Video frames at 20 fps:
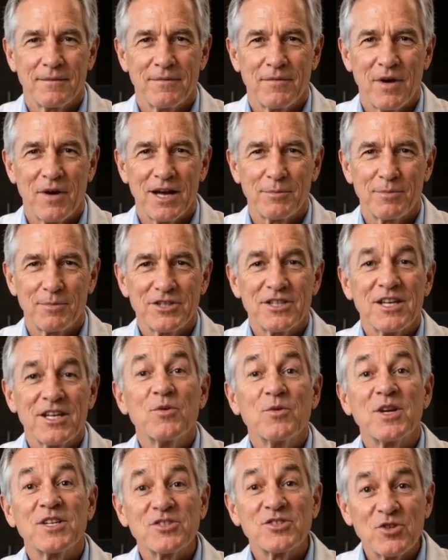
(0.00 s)
Vitamin D
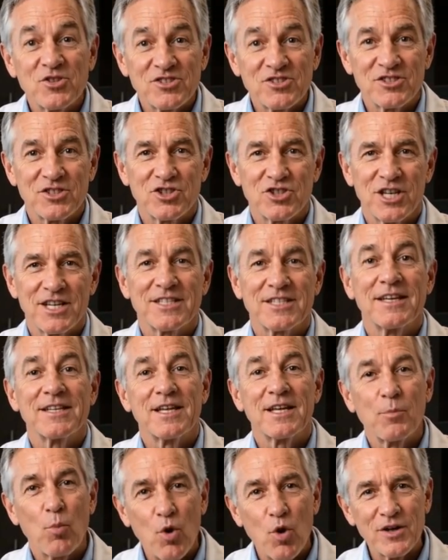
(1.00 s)
research suggests
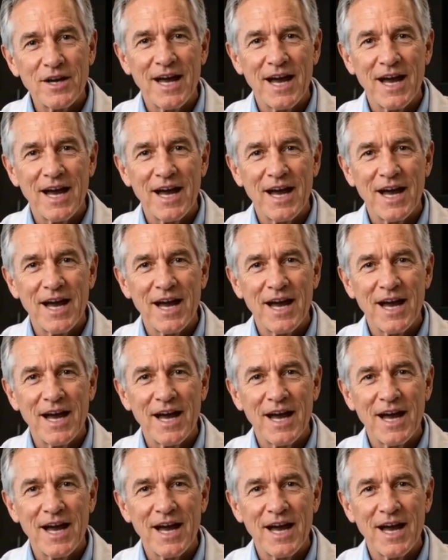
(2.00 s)
that more than